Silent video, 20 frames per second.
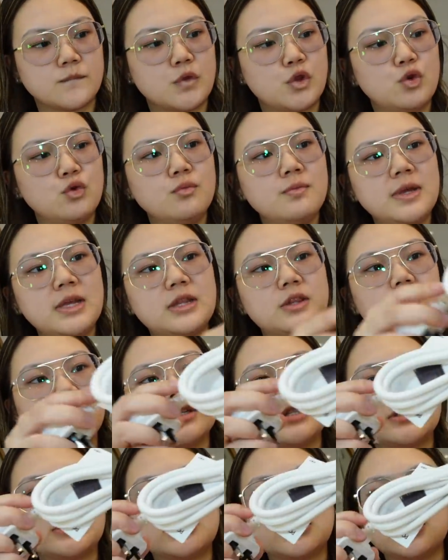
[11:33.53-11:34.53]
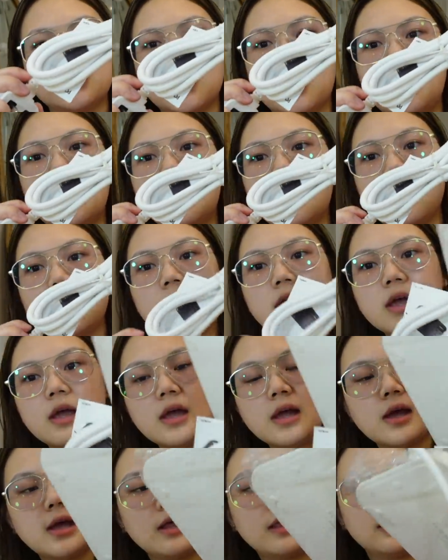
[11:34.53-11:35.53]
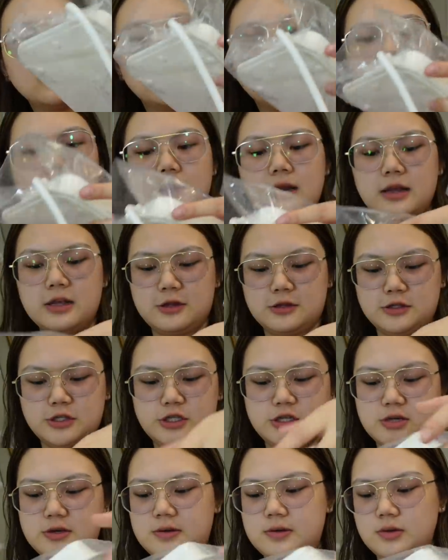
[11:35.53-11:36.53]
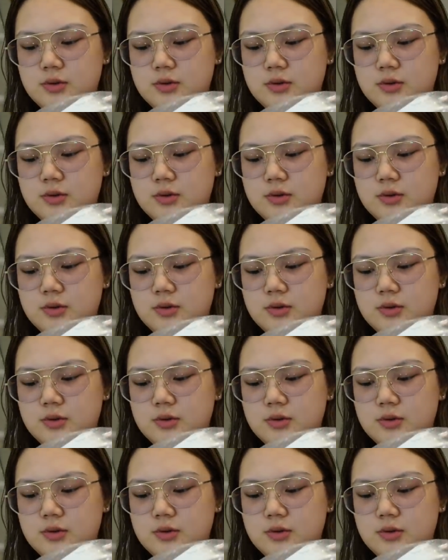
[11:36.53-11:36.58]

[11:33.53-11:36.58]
2 meters na siya, and then ito siya.